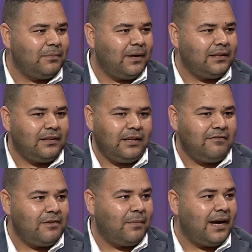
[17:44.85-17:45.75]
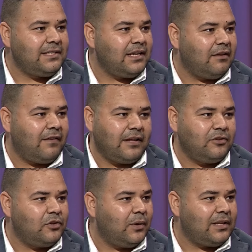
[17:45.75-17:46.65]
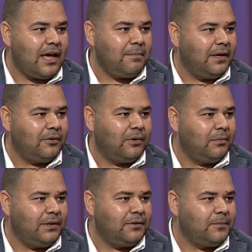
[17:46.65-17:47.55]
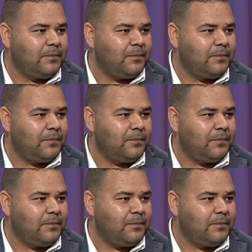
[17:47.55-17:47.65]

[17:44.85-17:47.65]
but even myself, I don't know what happened with me.